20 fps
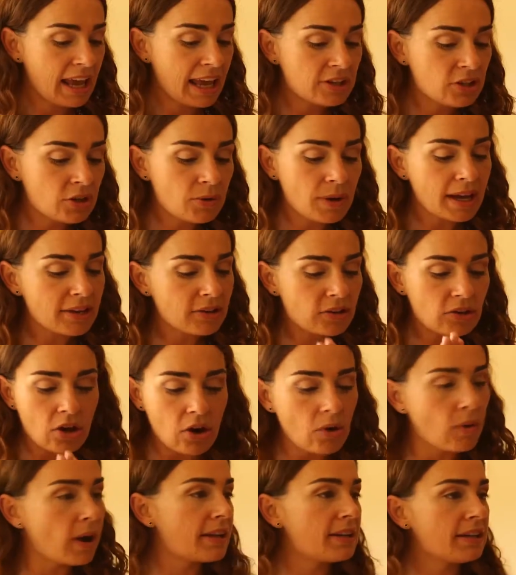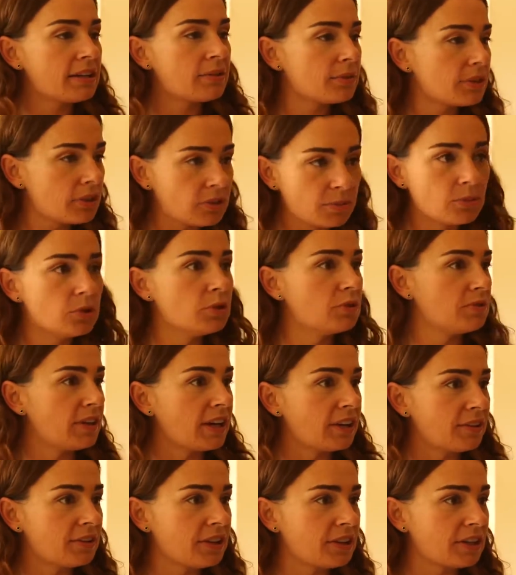And you had no idea when you moved
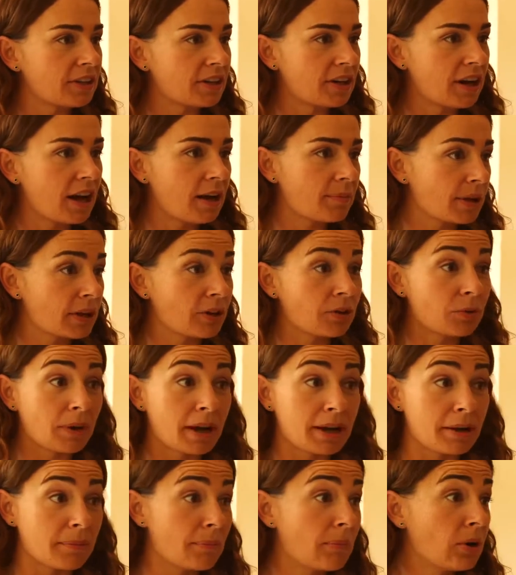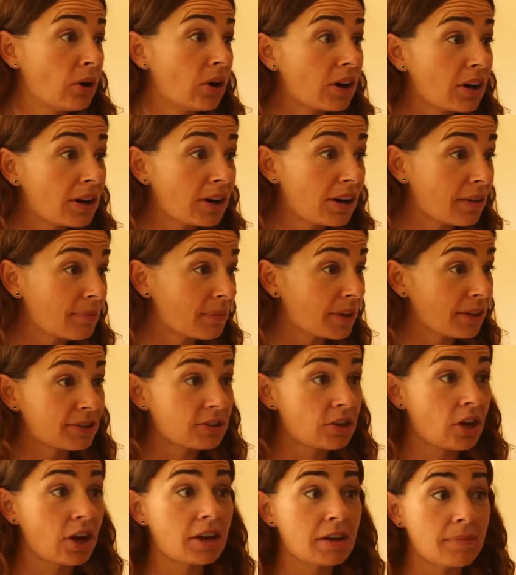down here, I'm gonna write a book, I'm gonna
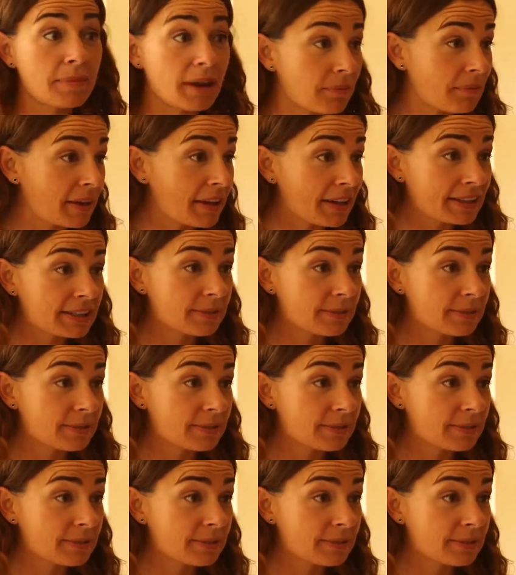talk about my